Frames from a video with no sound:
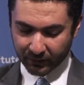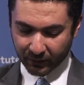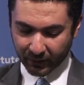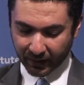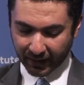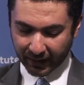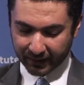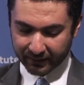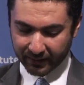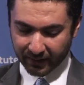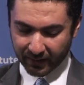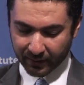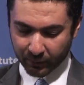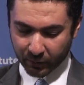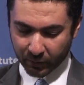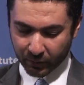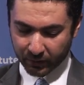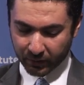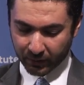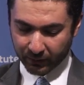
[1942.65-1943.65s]
you had the
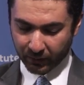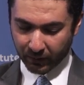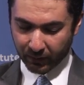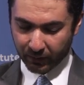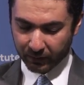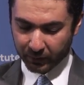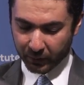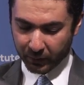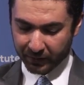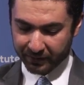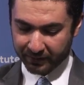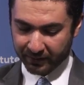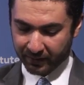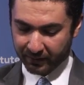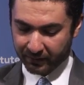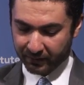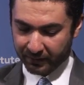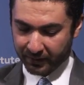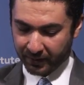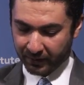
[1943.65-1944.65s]
import of all goods,
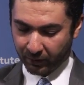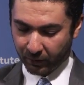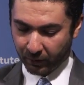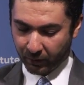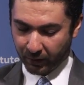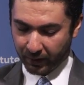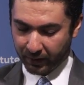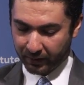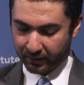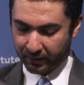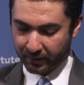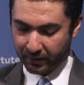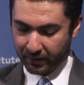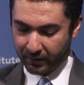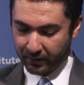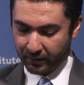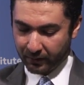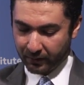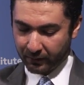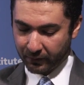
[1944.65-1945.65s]
including oil,
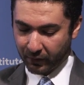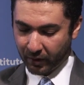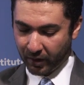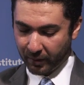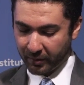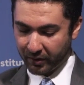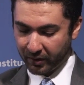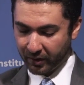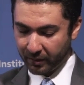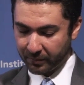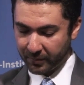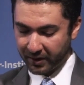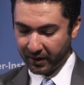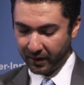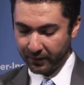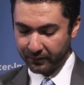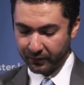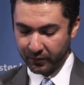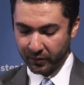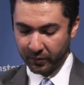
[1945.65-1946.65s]
from Iran
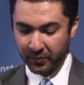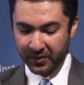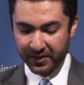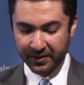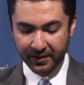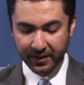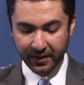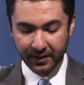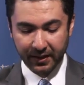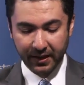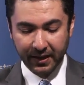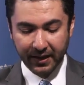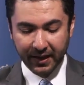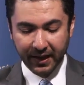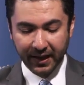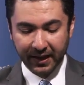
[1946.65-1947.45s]
became forbidden.